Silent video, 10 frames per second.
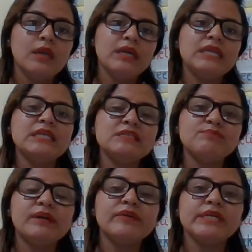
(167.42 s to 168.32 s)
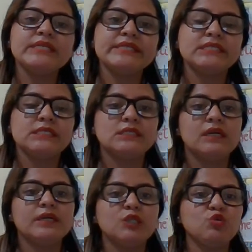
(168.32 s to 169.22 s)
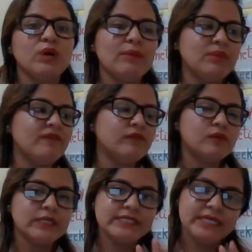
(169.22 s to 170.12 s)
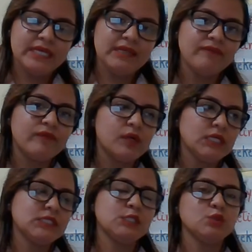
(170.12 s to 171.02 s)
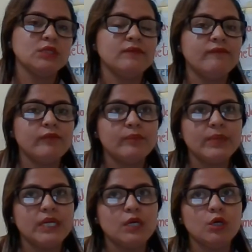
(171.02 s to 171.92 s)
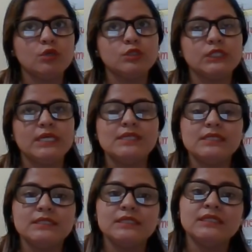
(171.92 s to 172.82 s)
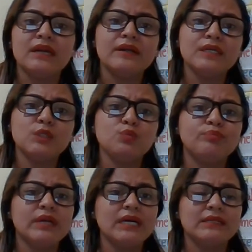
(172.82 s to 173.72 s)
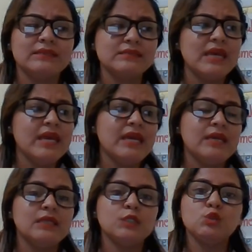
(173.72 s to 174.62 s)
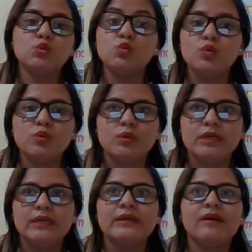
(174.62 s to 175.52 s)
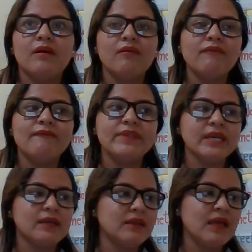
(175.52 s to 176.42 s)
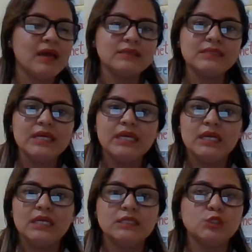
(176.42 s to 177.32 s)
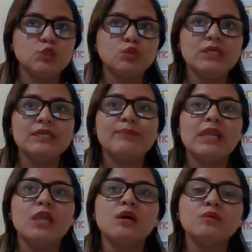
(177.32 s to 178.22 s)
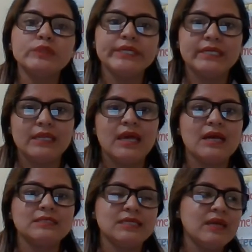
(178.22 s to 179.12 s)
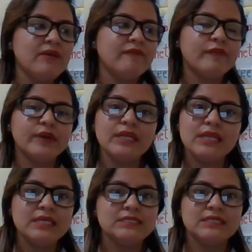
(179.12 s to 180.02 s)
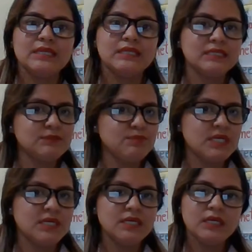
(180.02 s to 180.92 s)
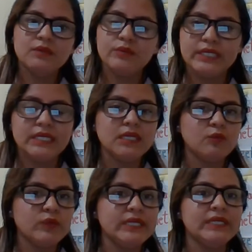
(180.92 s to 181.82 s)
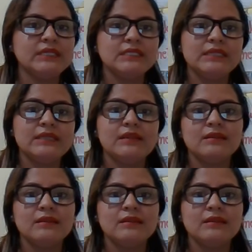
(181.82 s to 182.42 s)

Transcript: In this part, it's necessary to apply 4 skills for a student because it's necessary to practice and do of the class and to develop the class for listening, speaking, and reading and writing,